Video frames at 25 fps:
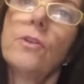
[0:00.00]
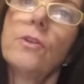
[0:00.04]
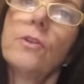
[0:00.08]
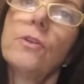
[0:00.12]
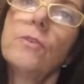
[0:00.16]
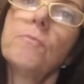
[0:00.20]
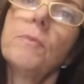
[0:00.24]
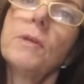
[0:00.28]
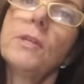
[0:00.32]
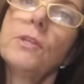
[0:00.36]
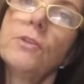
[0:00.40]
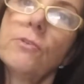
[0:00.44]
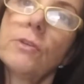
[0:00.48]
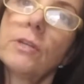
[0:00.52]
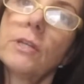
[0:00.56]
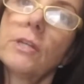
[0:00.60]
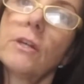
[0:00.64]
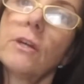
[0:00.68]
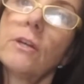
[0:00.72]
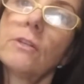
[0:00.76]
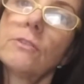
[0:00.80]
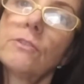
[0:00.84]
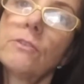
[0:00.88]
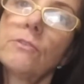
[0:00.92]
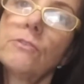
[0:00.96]
but you can
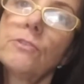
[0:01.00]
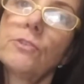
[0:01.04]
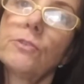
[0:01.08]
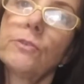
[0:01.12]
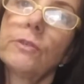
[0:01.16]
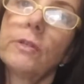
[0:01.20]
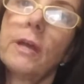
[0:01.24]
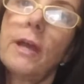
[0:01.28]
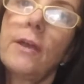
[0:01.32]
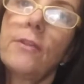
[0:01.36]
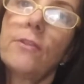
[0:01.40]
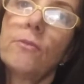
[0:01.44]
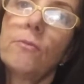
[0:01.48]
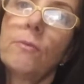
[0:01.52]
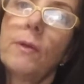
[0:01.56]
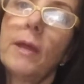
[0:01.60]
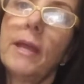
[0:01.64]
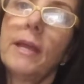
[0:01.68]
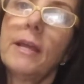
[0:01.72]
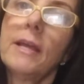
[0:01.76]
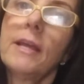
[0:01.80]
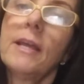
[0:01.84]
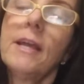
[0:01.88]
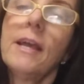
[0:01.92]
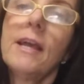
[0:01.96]
also do it either way.
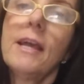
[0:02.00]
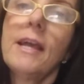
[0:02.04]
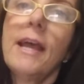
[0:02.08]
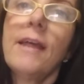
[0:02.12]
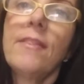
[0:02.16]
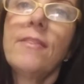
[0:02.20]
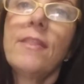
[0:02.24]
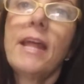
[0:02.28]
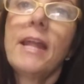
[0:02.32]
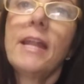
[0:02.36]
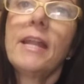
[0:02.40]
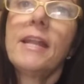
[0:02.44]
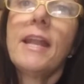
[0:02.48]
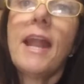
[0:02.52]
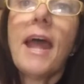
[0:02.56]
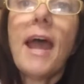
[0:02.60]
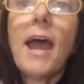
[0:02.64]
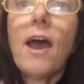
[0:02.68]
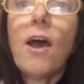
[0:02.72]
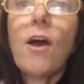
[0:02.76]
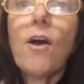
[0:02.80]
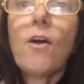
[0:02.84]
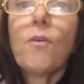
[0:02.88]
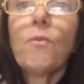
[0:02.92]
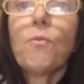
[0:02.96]
And then
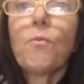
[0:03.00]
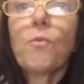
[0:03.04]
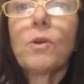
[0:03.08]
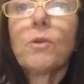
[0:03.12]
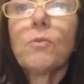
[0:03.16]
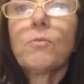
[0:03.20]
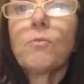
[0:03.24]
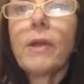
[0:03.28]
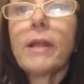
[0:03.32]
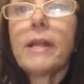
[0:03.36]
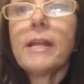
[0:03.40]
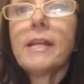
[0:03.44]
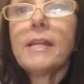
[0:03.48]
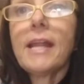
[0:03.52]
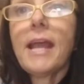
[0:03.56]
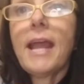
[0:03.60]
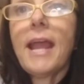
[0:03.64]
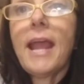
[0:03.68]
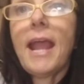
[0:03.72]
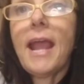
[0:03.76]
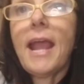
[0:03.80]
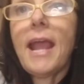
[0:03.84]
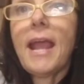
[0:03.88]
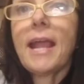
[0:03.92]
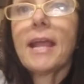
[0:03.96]
now we're ready to
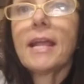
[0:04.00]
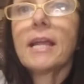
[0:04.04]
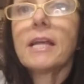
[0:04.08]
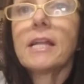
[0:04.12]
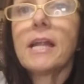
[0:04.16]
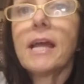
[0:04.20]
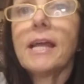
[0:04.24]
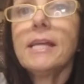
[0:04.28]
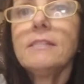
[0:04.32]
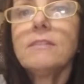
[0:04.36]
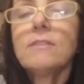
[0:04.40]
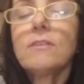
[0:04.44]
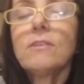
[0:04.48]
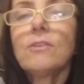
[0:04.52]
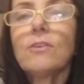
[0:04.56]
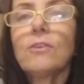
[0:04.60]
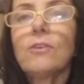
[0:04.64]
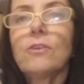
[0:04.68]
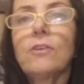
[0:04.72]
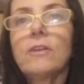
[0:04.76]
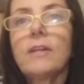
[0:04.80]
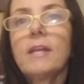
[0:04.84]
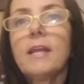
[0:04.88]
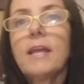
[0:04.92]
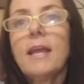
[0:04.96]
hang an icicle.
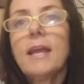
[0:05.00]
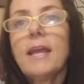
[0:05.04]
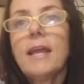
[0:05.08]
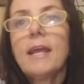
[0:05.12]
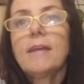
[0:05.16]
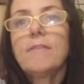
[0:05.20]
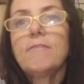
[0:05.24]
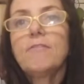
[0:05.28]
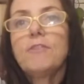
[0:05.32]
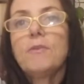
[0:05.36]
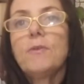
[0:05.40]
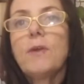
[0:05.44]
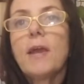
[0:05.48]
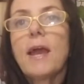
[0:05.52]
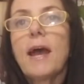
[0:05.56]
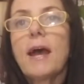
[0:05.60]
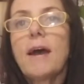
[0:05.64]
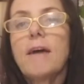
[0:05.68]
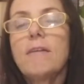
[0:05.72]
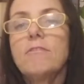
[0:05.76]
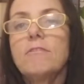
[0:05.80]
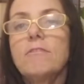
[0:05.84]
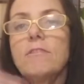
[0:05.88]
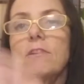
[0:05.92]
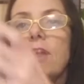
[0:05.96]
If you
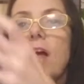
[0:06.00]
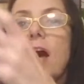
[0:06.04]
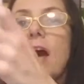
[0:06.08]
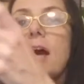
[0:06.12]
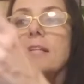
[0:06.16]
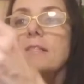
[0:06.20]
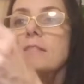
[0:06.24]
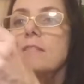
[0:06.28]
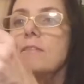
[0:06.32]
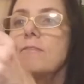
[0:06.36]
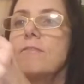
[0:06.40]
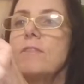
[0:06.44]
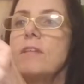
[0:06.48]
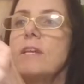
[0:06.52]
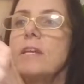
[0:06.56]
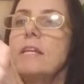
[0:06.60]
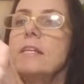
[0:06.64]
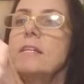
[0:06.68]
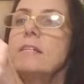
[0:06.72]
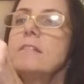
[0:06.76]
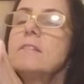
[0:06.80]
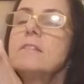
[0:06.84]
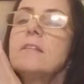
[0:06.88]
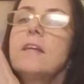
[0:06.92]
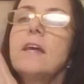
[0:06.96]
have lots of
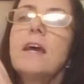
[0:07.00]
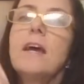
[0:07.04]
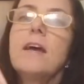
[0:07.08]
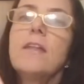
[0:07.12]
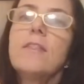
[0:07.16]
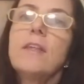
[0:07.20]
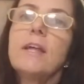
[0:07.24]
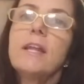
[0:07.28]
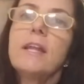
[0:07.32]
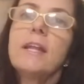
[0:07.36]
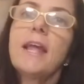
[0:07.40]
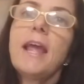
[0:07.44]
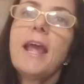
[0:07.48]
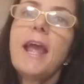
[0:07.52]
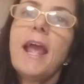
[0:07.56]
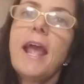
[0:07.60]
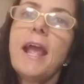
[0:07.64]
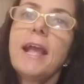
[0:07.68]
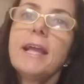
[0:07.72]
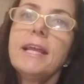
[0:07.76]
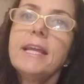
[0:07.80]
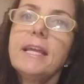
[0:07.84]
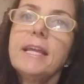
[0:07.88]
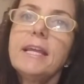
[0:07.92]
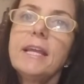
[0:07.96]
these, then
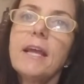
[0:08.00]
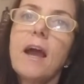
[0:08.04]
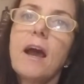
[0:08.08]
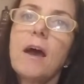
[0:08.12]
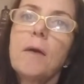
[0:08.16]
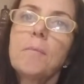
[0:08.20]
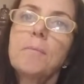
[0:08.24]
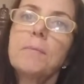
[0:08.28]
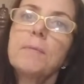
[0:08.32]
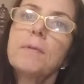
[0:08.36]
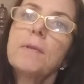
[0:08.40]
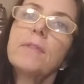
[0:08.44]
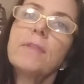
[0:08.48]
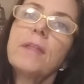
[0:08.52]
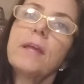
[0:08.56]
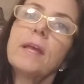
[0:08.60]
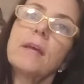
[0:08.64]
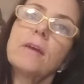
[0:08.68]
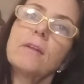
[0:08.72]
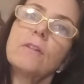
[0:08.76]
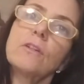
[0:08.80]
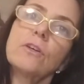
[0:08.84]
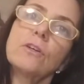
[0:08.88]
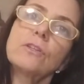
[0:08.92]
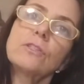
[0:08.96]
hanging up, they
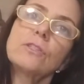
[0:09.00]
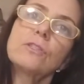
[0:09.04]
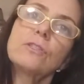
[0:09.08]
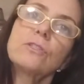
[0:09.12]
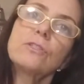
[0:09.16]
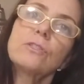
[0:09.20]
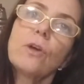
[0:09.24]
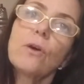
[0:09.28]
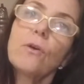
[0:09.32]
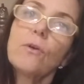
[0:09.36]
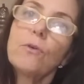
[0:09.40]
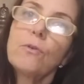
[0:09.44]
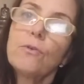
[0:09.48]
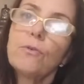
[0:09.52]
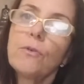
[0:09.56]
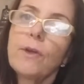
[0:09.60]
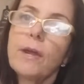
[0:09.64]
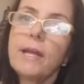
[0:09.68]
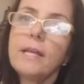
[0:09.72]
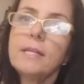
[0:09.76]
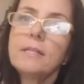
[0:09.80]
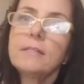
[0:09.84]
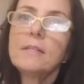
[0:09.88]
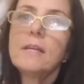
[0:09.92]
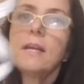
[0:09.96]
look so
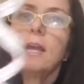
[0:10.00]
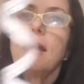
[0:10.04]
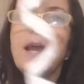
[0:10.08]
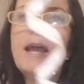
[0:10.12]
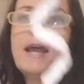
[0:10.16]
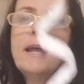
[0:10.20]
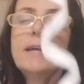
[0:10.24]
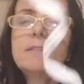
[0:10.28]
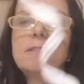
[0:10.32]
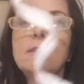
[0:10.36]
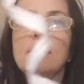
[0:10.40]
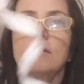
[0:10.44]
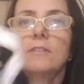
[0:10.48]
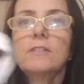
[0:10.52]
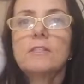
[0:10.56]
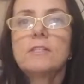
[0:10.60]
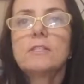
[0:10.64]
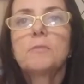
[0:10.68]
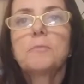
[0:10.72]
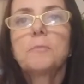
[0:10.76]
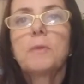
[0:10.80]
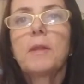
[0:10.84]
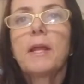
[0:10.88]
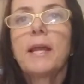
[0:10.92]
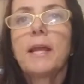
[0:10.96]
great as a
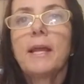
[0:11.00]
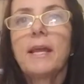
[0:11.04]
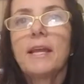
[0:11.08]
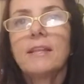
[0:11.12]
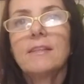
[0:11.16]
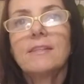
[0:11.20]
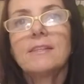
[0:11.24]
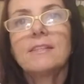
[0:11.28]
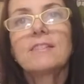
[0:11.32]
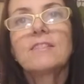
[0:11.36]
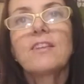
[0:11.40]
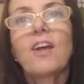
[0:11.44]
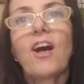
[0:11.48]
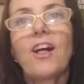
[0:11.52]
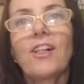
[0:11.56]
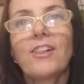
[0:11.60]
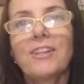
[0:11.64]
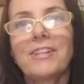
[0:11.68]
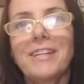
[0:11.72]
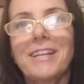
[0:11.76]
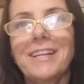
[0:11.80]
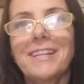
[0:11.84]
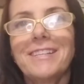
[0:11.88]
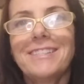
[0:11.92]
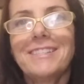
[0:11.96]
display this
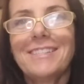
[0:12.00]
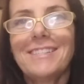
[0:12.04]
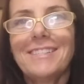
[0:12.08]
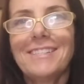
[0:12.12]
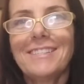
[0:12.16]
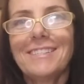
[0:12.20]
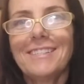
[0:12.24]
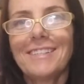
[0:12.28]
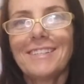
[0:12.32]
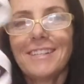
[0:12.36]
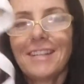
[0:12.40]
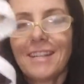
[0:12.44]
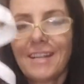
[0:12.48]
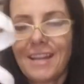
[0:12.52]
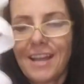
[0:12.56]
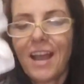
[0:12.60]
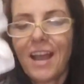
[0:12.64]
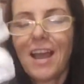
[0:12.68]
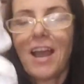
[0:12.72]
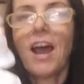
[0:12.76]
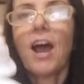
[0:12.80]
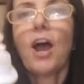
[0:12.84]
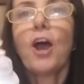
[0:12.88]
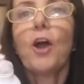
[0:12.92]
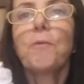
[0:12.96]
holiday season.
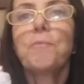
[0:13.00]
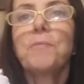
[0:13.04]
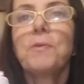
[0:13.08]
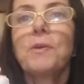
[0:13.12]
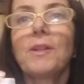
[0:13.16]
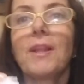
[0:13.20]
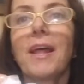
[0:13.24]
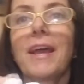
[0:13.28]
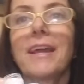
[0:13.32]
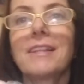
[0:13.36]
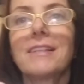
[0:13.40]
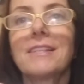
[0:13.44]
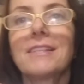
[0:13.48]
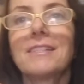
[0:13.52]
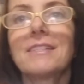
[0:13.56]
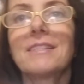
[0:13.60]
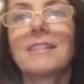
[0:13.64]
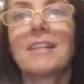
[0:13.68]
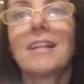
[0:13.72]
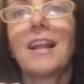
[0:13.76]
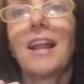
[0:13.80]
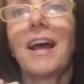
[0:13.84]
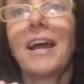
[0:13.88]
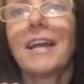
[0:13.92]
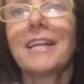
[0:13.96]
Hope you like this
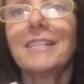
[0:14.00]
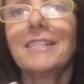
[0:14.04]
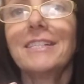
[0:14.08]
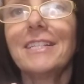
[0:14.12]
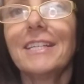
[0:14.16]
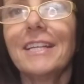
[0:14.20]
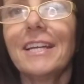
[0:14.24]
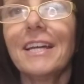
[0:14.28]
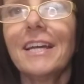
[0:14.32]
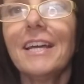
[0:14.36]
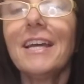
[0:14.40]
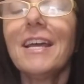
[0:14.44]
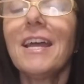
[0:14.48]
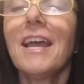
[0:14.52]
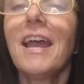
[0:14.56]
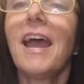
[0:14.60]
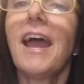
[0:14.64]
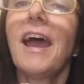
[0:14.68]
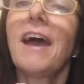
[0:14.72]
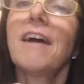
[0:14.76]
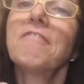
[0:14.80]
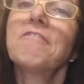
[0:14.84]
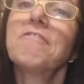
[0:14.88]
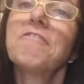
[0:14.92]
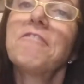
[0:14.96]
little idea.
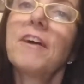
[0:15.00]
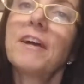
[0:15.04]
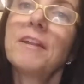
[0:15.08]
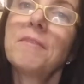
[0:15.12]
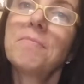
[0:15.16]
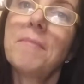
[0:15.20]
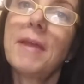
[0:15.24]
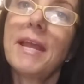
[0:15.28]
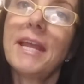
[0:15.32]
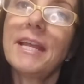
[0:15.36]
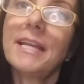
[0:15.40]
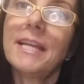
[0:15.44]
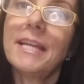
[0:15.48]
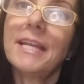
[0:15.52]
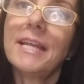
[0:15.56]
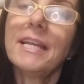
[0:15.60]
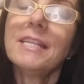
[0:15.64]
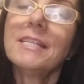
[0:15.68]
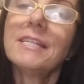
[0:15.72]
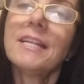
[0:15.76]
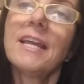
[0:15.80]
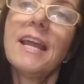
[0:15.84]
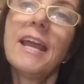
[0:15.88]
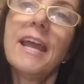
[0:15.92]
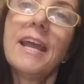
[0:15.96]
Have fun making
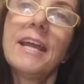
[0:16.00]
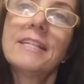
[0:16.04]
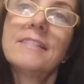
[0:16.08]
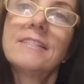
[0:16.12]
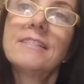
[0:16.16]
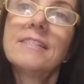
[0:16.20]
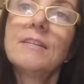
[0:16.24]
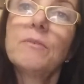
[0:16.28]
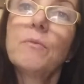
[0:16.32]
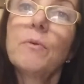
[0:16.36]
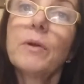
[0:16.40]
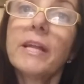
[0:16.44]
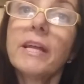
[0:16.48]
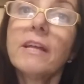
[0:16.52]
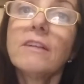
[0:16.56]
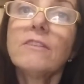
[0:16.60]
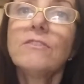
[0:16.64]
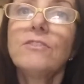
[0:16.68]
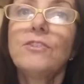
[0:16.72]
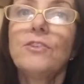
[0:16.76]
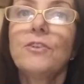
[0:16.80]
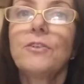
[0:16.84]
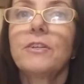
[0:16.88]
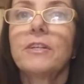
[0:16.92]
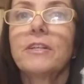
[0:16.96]
it, and see what
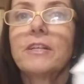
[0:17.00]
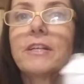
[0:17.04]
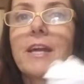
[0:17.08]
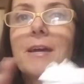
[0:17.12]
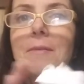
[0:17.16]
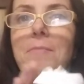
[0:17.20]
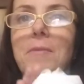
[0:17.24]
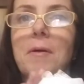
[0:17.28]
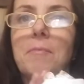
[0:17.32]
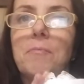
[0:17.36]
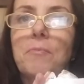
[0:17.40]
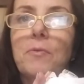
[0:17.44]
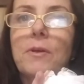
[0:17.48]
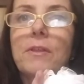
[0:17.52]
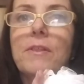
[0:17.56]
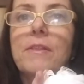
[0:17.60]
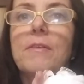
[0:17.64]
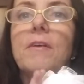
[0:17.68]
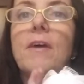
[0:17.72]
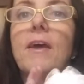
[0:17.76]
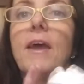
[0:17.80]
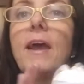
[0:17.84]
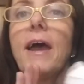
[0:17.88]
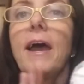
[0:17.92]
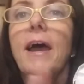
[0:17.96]
else you can come up with
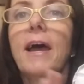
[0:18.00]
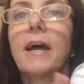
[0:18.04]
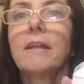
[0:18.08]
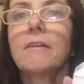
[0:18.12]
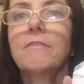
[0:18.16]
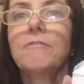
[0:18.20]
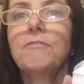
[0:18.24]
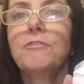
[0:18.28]
out of